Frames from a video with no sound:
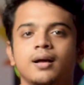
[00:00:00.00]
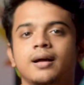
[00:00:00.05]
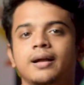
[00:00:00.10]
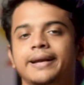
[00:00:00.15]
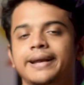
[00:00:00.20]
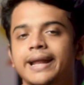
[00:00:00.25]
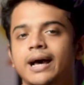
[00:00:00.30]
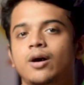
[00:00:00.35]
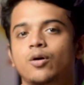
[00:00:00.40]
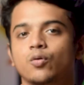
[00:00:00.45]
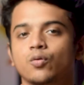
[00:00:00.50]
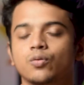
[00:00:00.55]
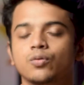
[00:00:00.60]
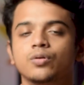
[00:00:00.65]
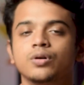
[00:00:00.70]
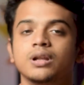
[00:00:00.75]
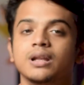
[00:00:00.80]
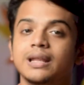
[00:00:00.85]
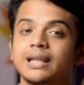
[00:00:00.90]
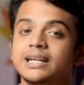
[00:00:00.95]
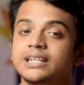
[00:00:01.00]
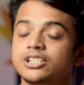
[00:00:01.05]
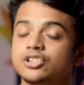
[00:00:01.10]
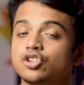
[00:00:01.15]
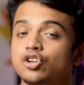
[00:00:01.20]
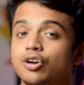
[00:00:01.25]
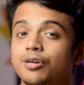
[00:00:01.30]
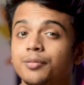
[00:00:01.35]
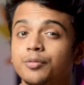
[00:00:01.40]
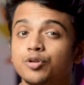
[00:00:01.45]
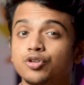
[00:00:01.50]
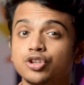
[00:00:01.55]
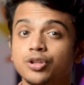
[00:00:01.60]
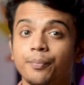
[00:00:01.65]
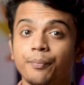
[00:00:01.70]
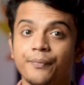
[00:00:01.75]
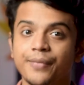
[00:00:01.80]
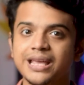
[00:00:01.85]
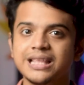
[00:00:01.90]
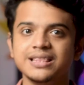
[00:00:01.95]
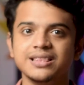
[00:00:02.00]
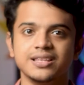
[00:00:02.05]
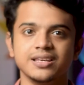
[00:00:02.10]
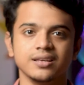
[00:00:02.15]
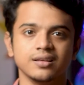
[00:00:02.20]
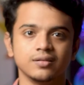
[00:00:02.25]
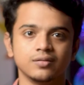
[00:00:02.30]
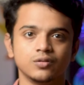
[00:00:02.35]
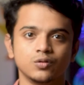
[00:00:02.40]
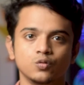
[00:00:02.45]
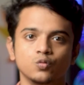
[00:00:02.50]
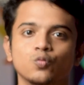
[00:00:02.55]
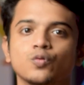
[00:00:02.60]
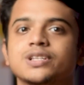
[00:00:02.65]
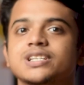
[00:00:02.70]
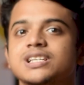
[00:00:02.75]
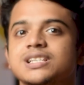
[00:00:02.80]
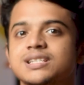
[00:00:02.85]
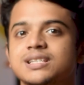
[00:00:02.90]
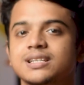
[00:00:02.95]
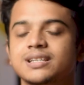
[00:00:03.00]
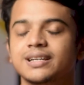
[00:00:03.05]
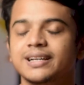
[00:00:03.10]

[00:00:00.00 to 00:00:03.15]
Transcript: Now let's talk about the main thing, which is